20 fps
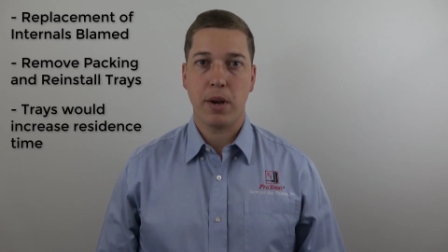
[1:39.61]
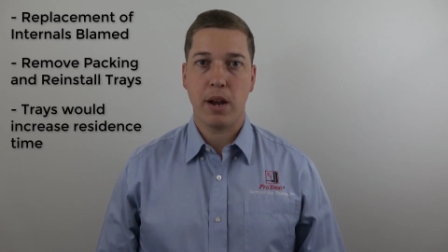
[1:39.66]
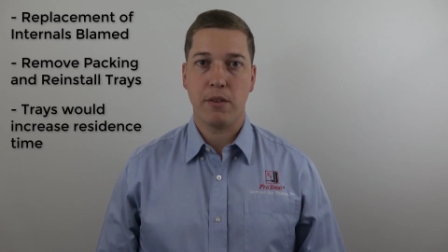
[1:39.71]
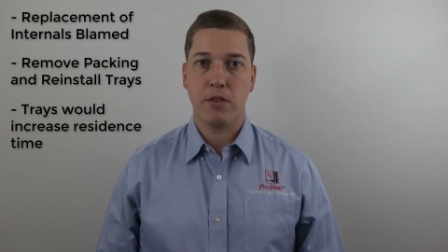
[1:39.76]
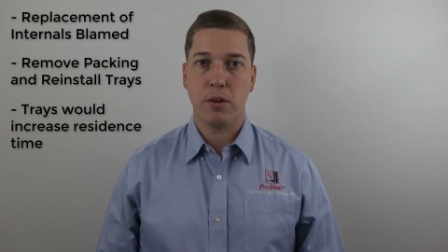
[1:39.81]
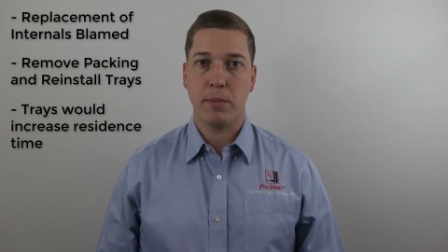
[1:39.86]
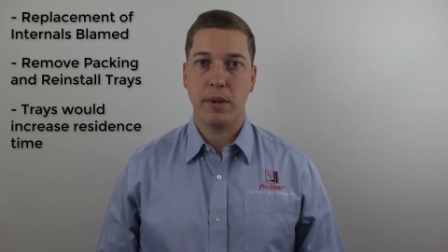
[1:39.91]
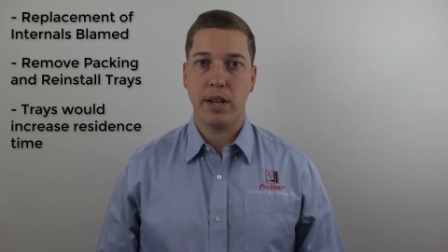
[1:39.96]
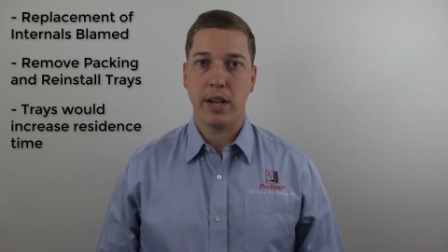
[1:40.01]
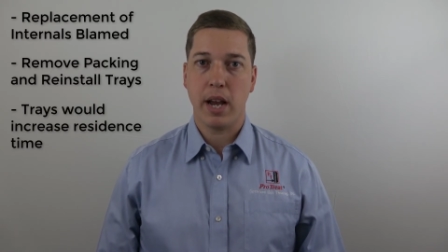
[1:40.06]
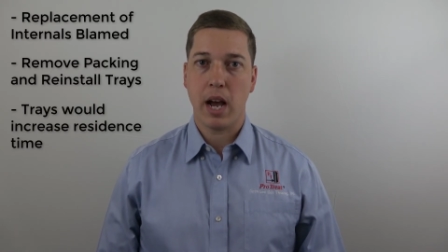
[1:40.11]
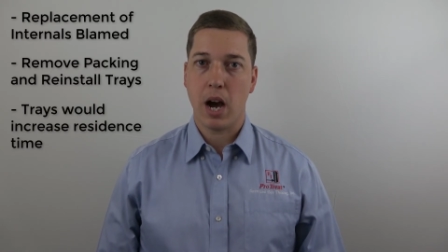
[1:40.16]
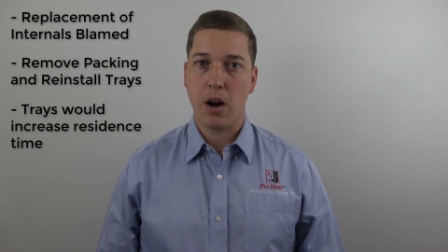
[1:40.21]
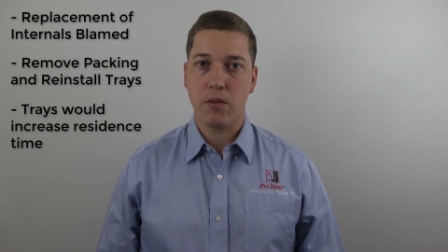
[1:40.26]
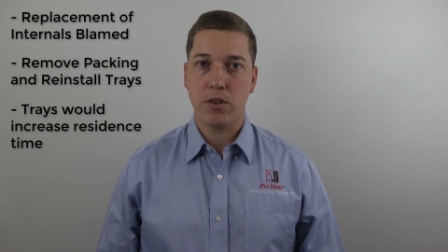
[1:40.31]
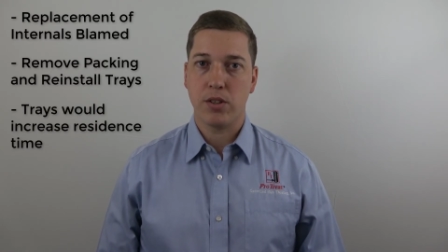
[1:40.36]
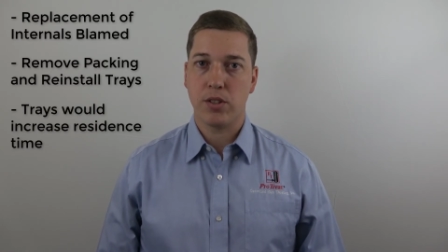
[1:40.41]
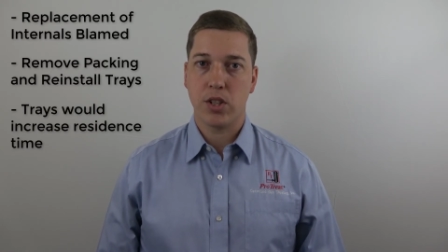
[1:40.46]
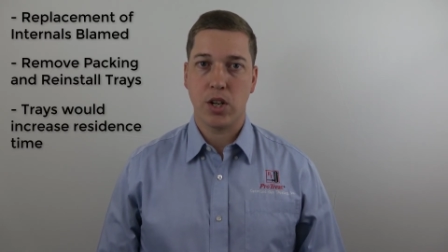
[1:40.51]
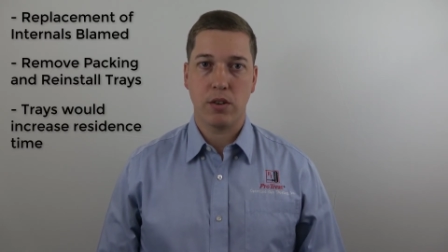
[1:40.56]
after being
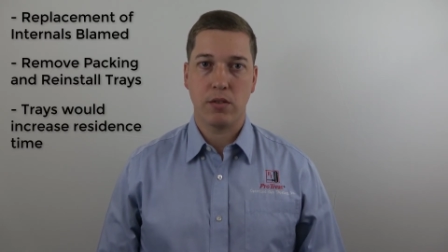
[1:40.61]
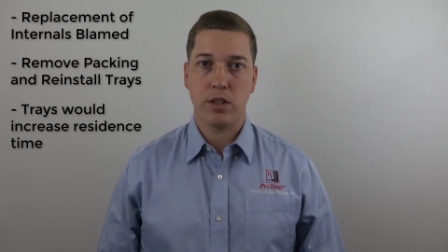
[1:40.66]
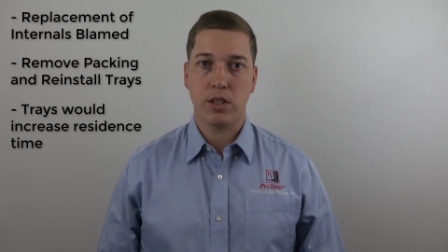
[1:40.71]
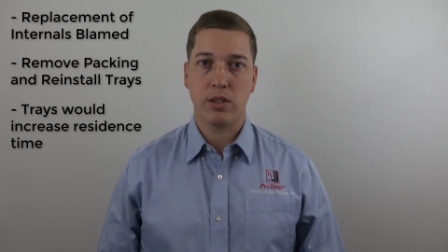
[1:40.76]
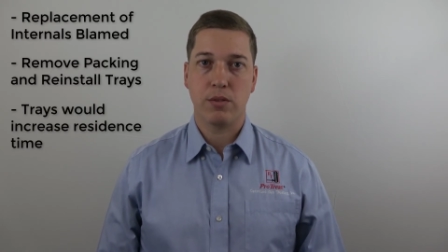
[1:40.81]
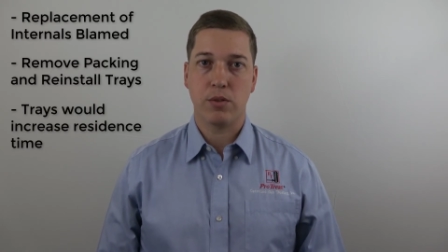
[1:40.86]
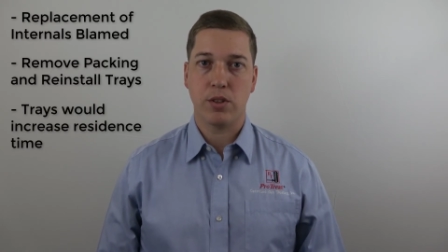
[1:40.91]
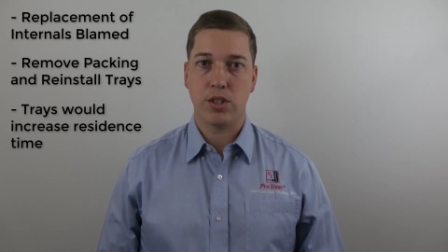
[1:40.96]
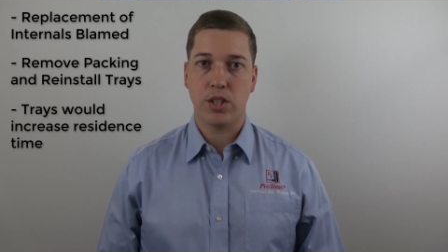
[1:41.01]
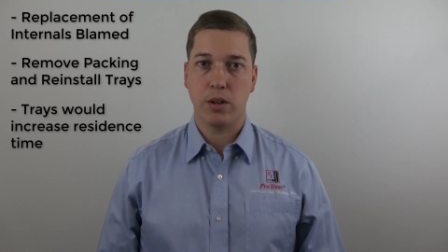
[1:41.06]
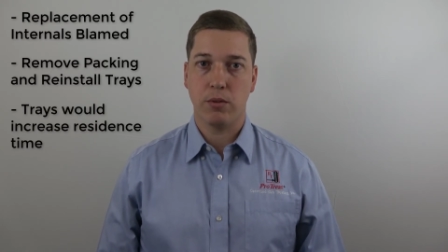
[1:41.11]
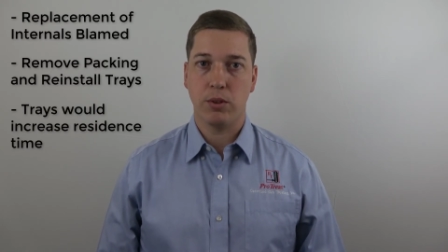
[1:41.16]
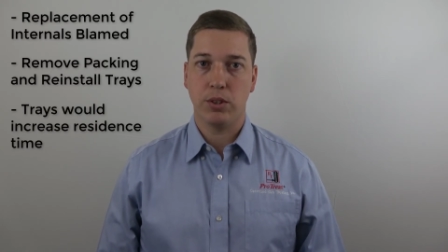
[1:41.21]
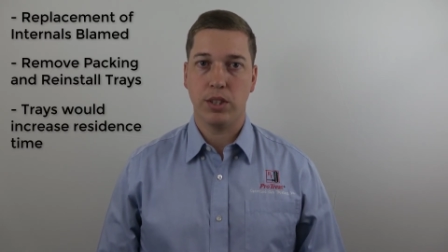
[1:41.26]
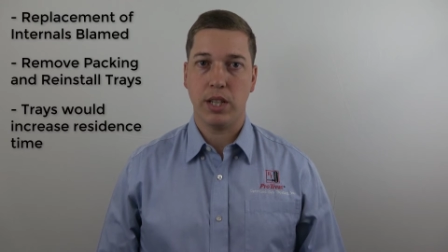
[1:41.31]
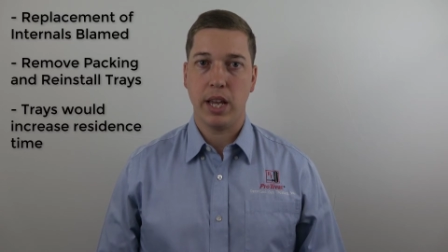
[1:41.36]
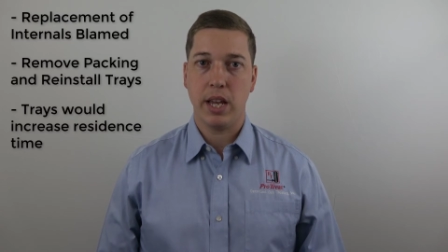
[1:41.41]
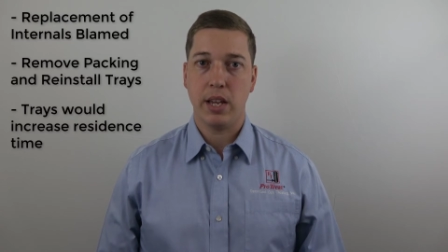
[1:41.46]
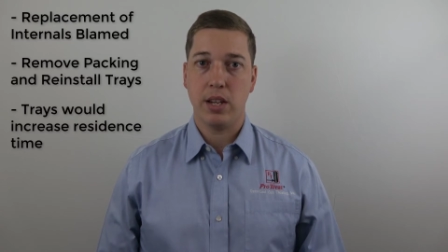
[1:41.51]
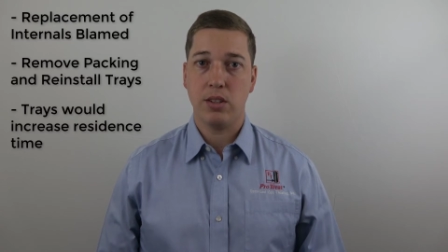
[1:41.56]
out of service for several
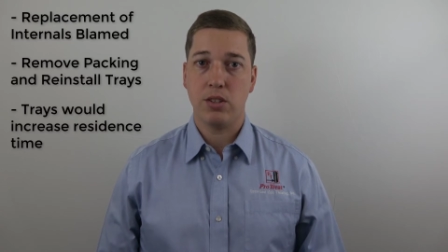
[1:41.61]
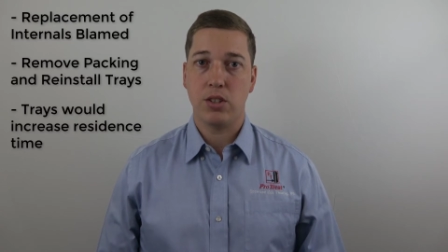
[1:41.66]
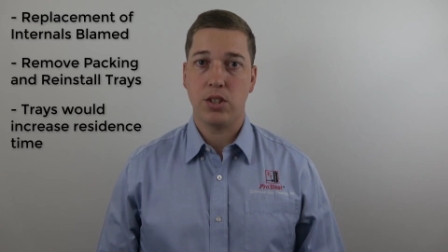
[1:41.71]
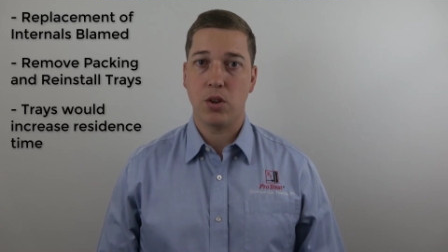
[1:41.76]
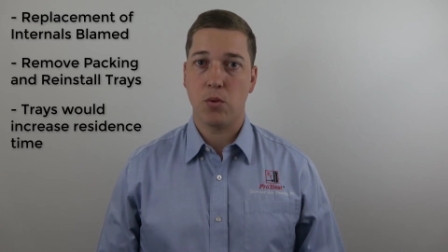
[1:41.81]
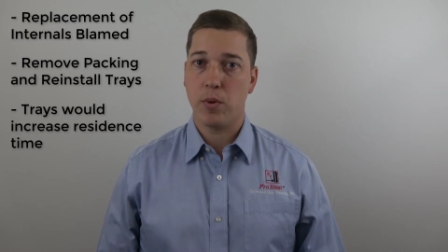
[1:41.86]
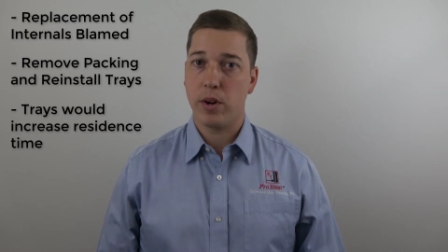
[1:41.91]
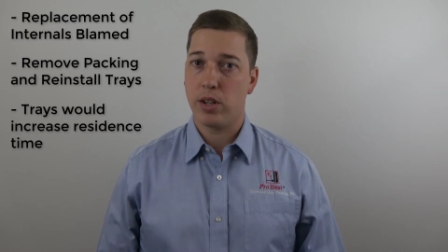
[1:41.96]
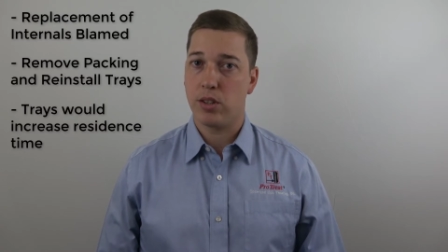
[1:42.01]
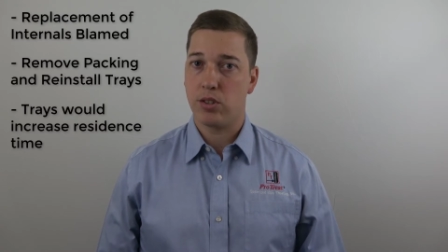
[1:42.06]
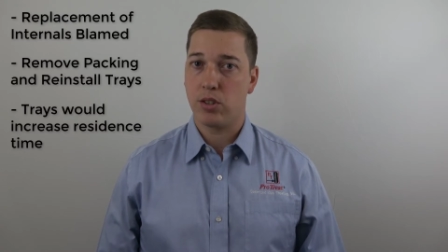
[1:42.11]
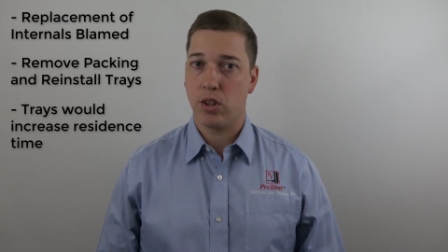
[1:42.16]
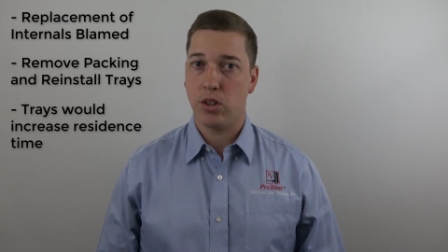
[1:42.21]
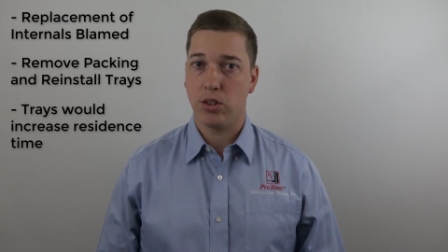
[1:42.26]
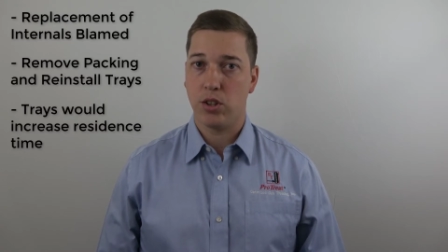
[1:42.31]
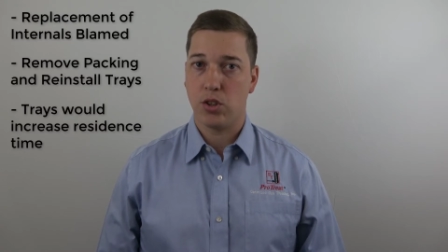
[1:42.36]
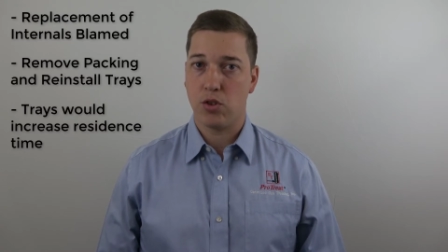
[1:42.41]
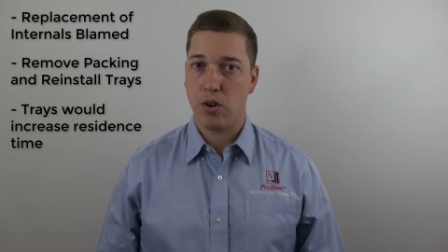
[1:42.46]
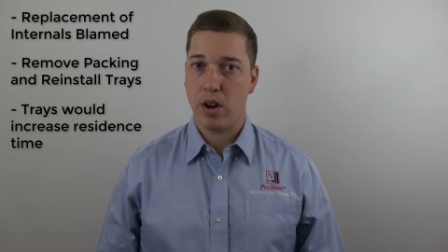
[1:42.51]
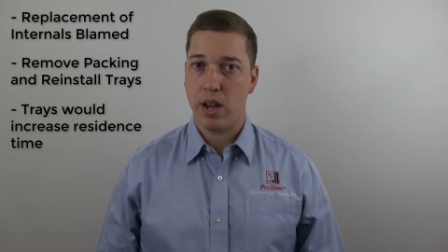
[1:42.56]
days to reinstall
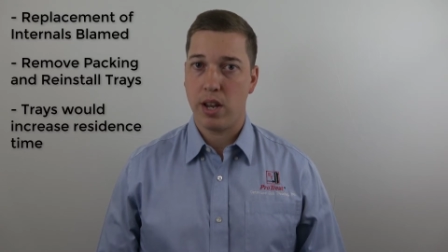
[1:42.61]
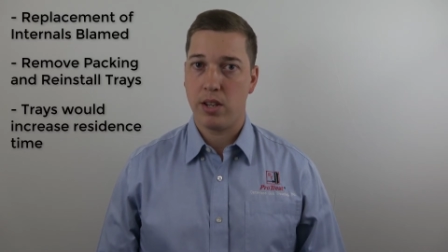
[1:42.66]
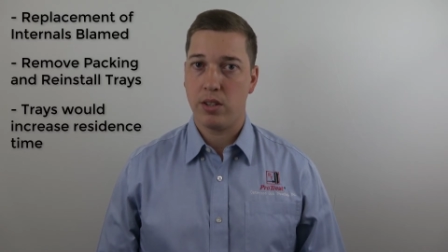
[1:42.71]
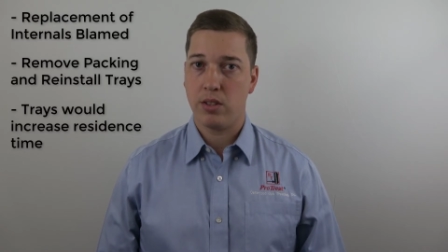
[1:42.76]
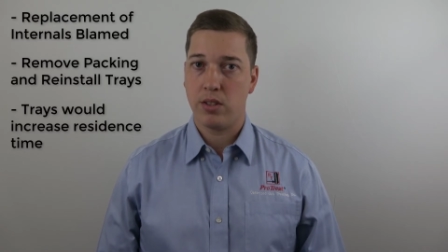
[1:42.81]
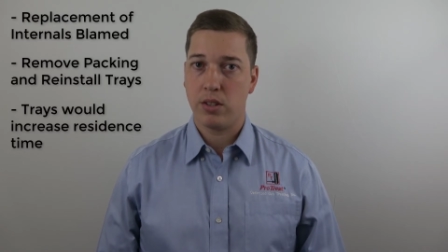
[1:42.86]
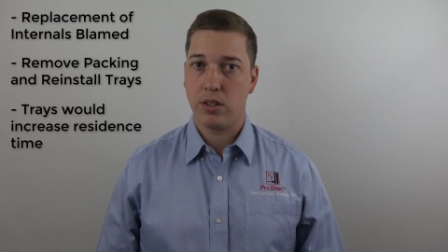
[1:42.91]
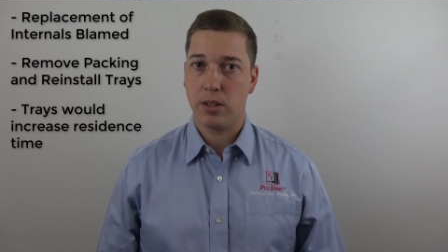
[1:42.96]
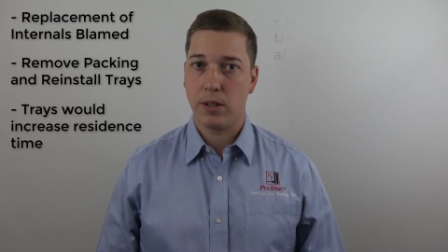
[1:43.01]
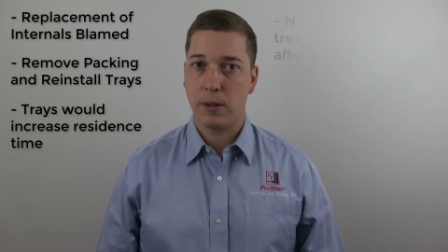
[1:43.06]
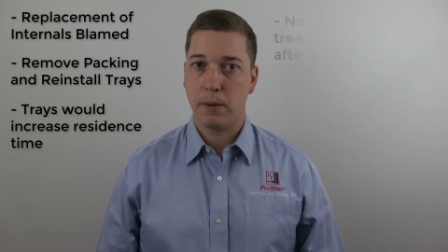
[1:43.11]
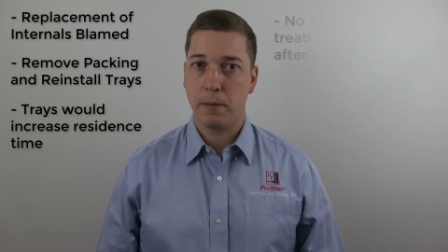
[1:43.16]
the trays,